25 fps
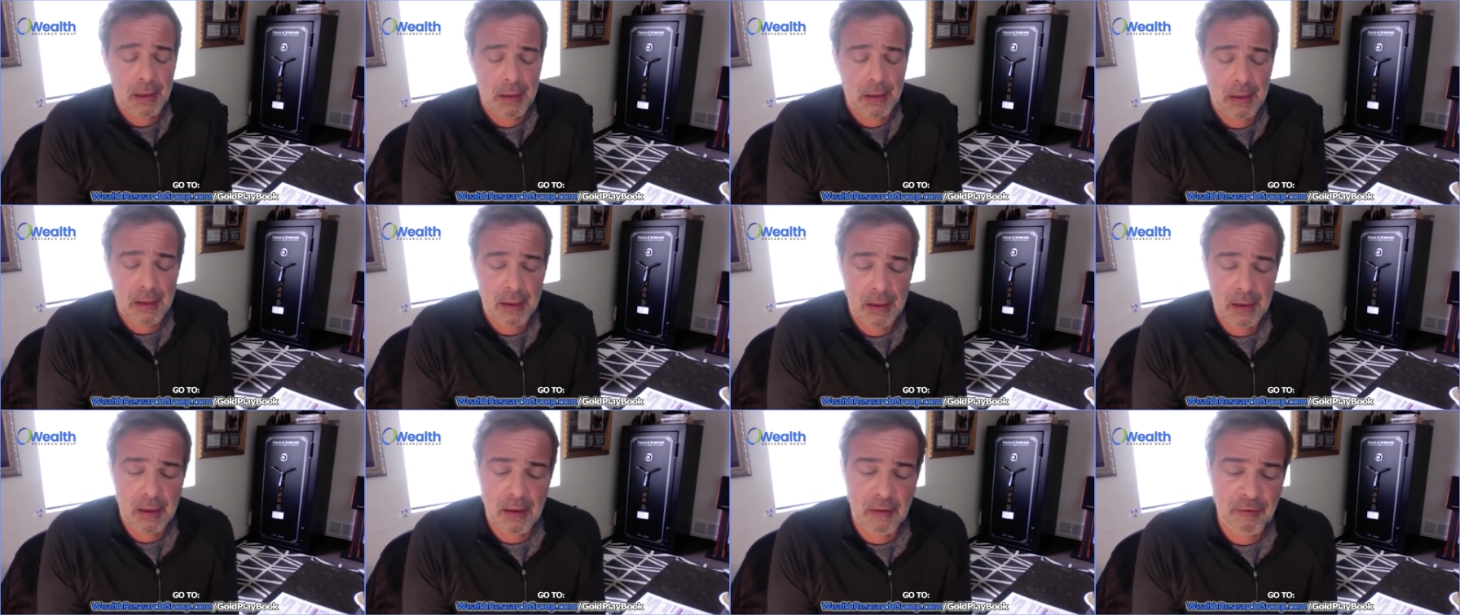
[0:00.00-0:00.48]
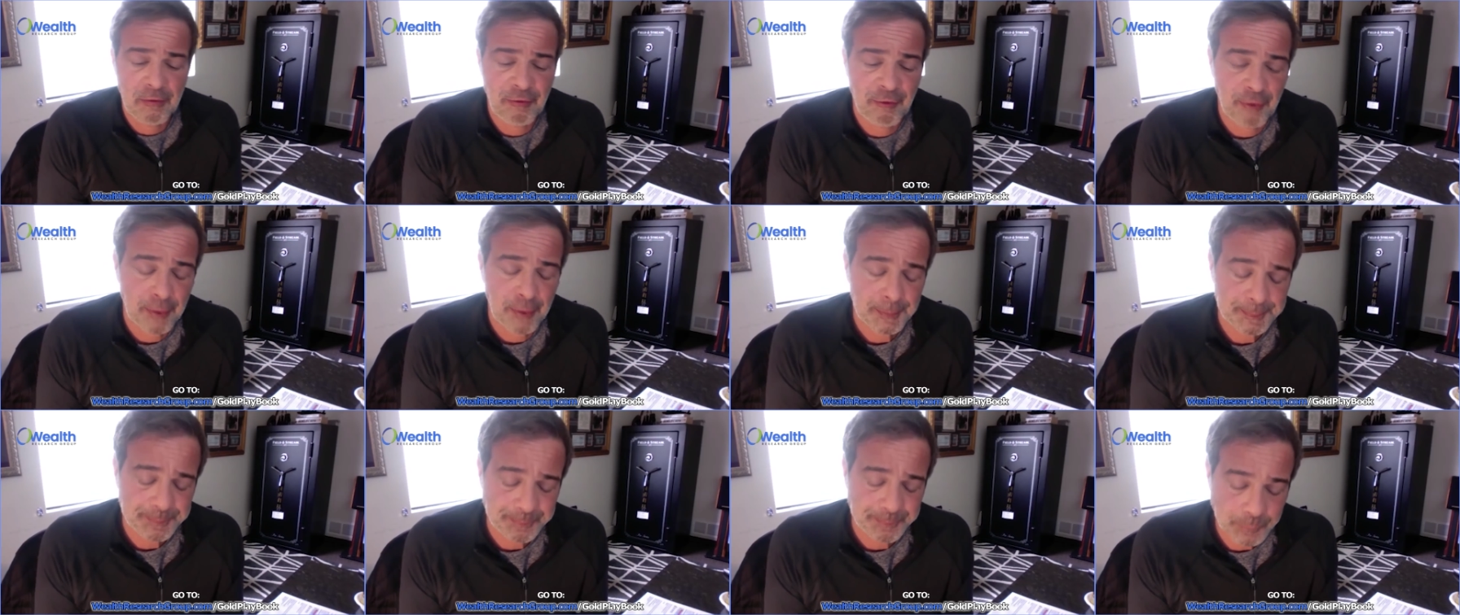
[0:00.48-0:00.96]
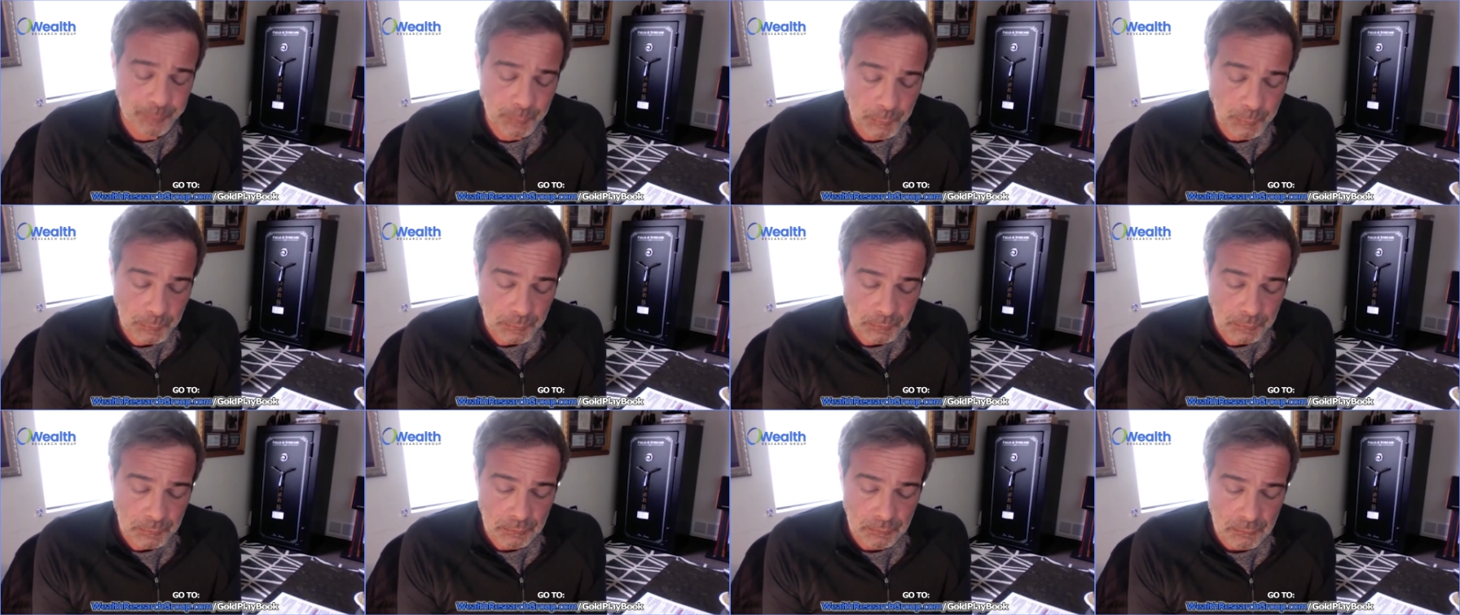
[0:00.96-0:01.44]
And if
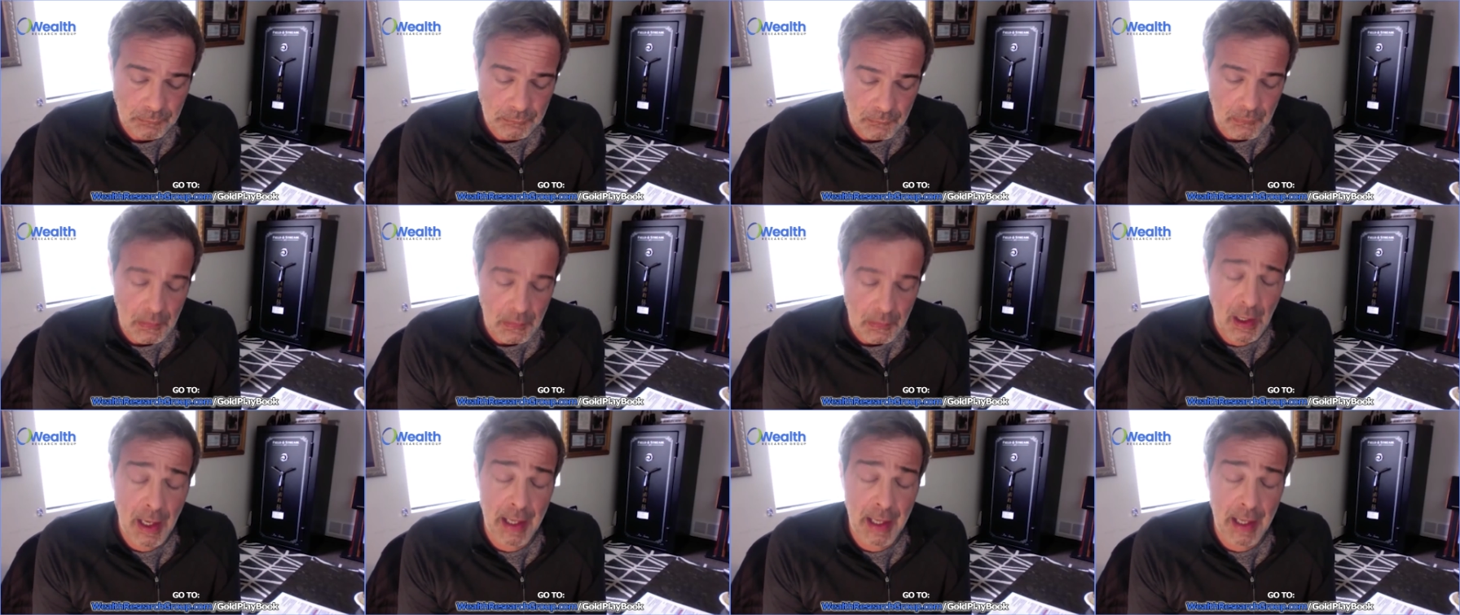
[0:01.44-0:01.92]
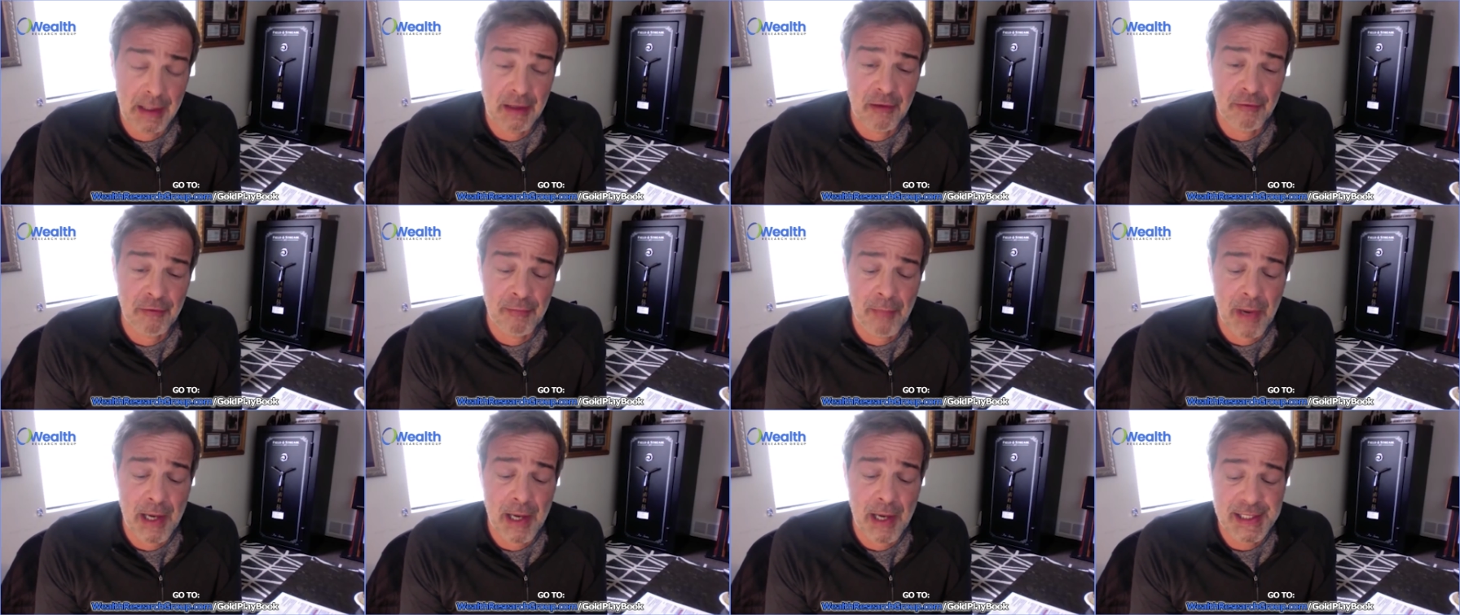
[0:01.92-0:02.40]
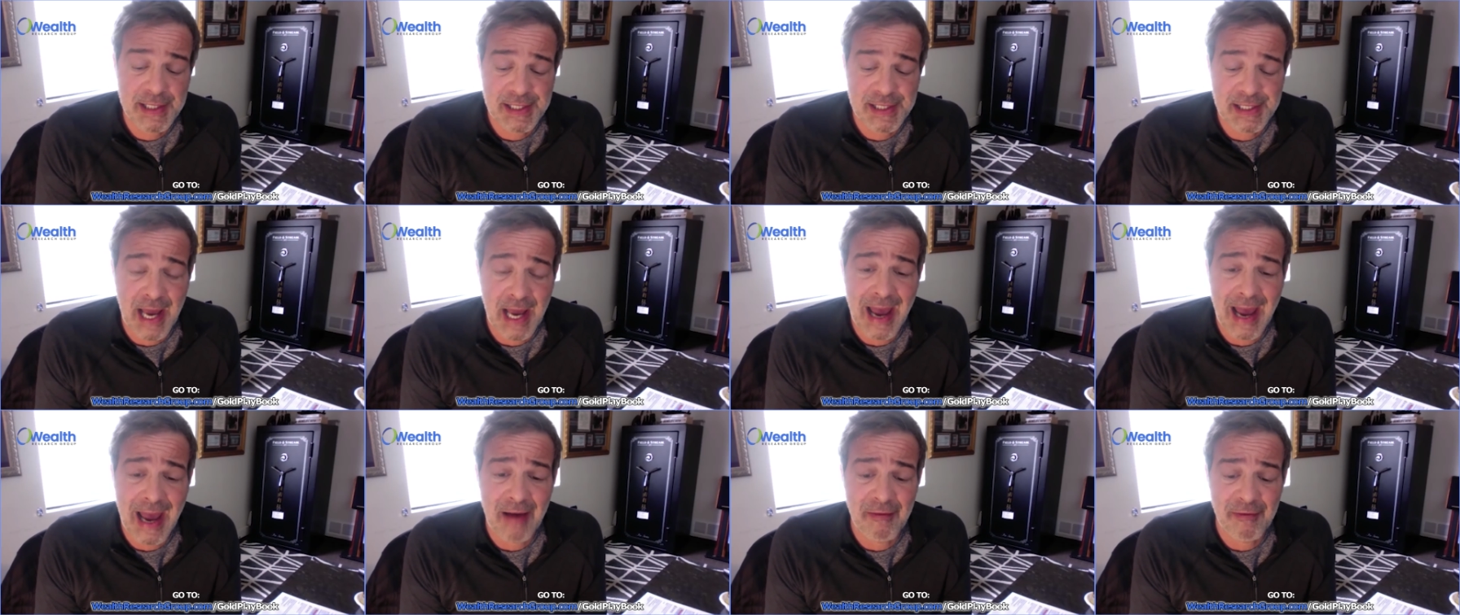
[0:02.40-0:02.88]
any of
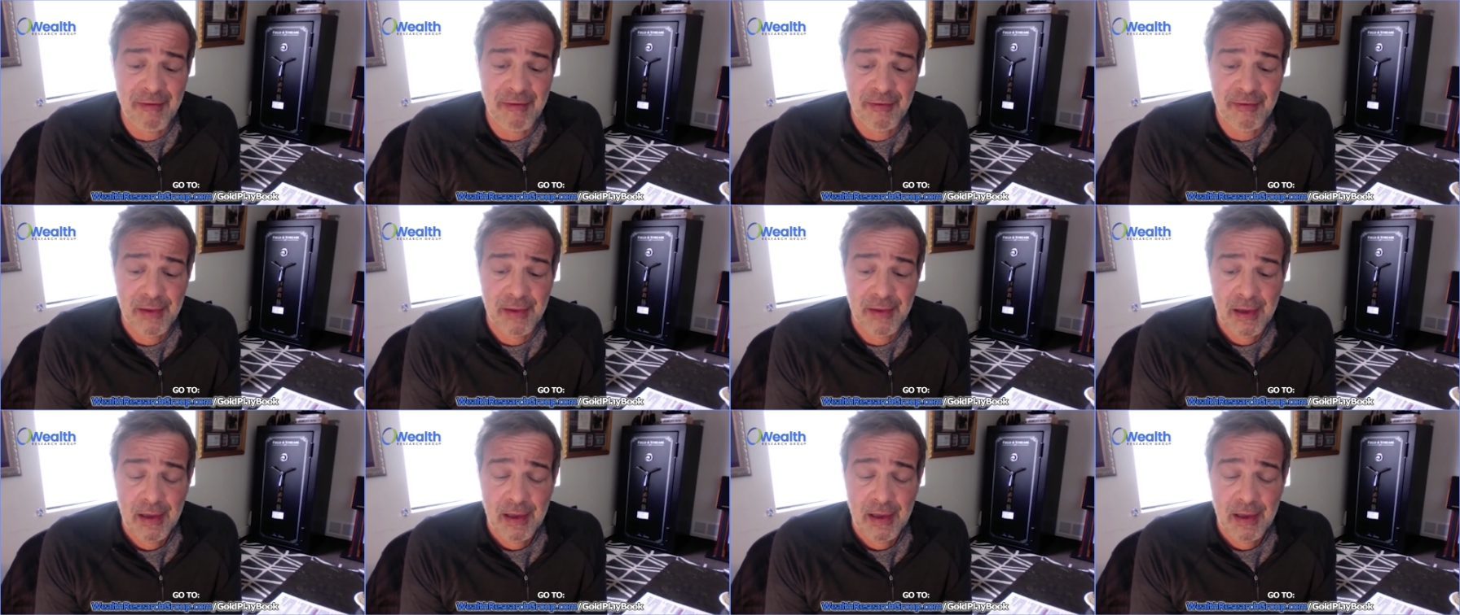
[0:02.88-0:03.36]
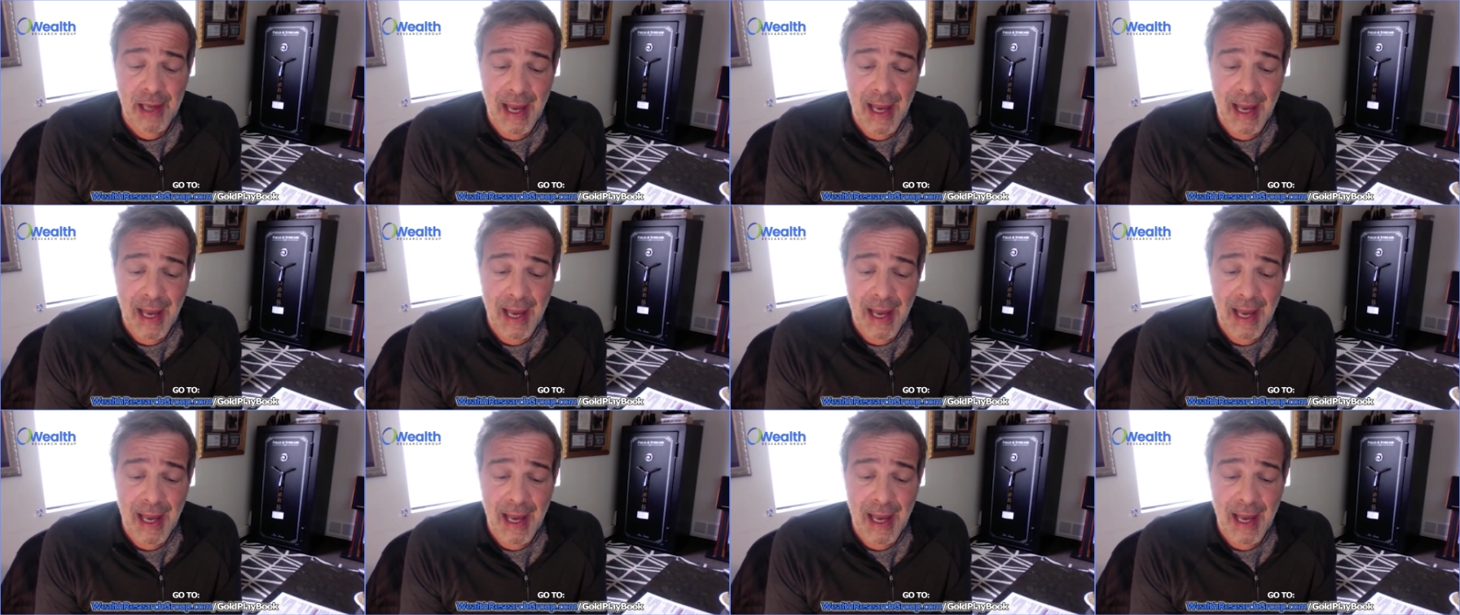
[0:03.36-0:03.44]
my staff